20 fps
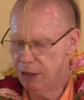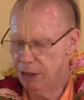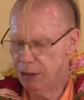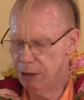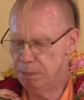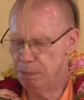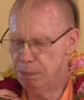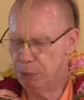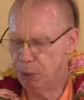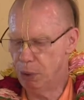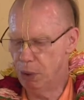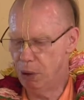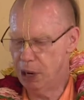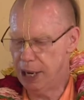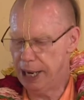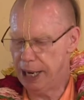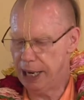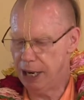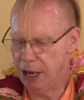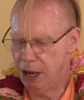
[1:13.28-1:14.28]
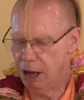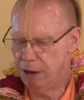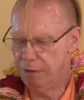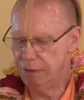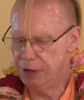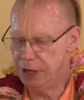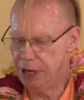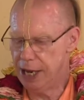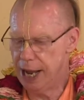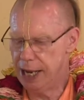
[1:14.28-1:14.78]
the boy
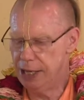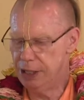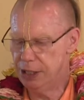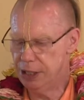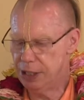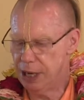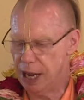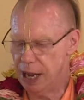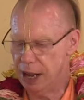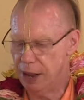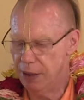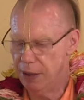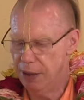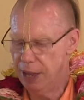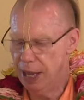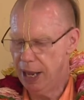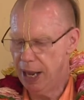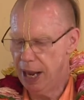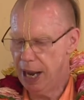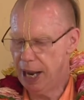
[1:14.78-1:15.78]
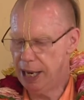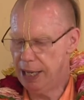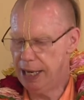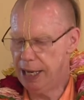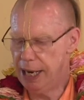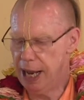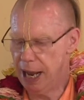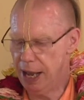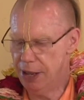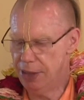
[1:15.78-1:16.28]
of Nanda, and the
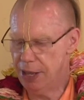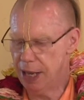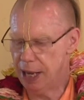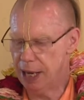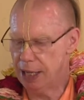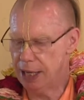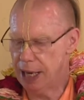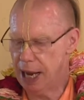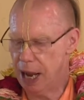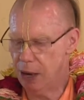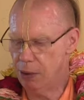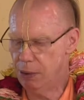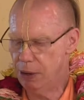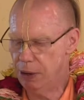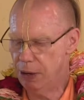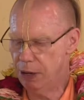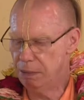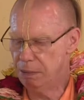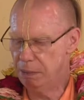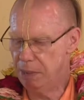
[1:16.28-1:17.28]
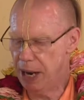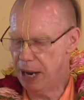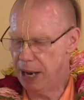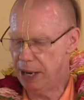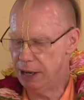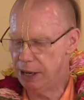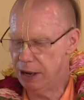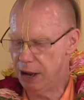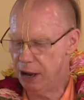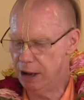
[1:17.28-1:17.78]
other cowherd
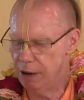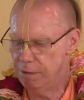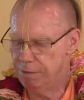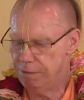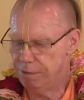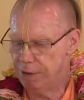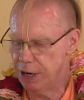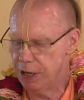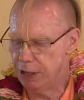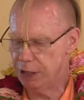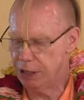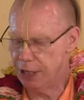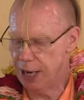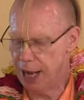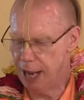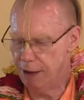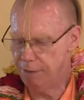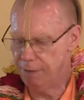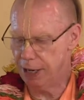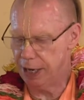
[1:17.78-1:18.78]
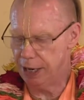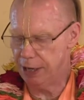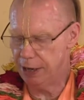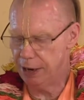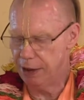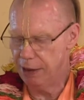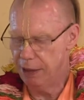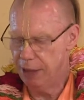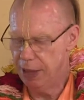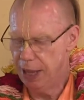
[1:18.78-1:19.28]
men of Vrindavan,
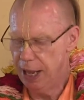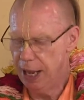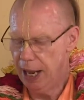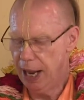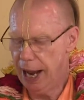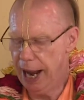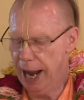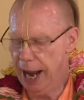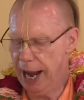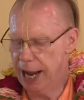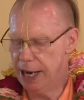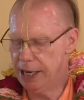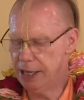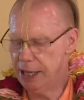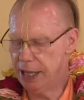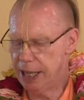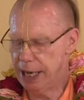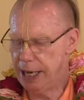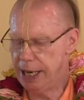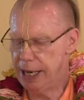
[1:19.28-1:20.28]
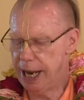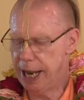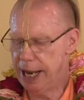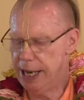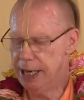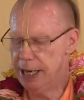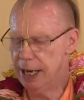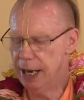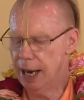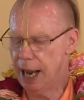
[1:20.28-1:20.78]
and the
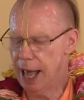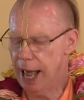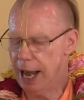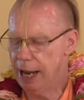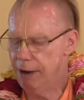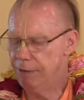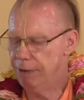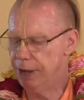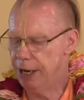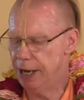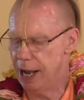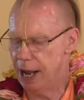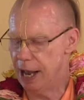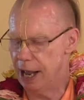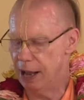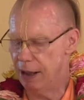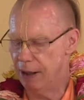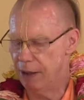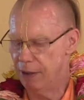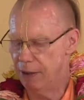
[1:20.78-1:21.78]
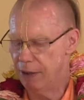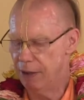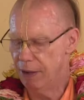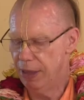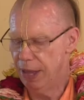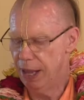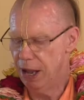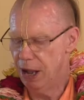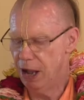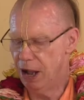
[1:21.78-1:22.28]
enlivener
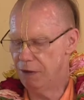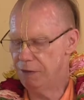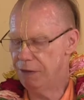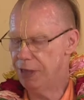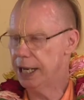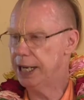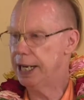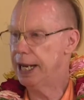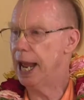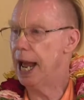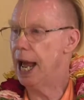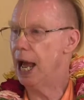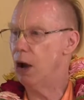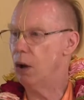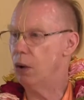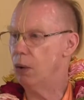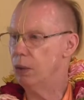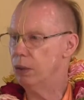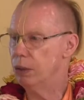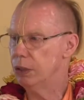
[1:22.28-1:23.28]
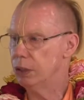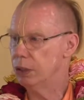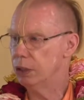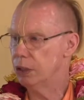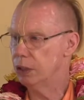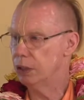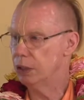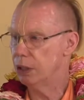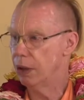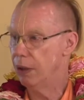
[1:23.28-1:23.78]
of the
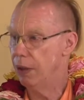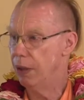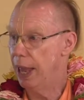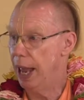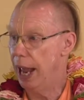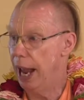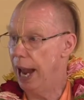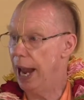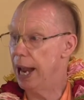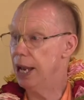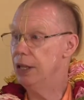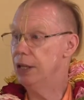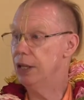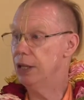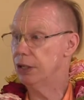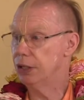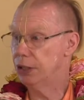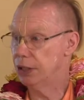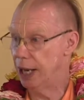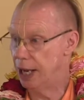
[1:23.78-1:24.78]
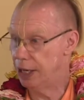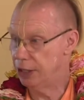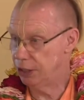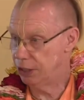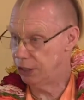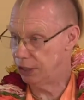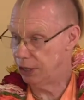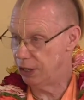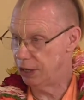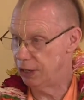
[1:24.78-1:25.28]
cows and the
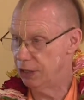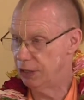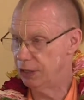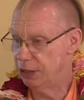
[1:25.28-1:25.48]
censers.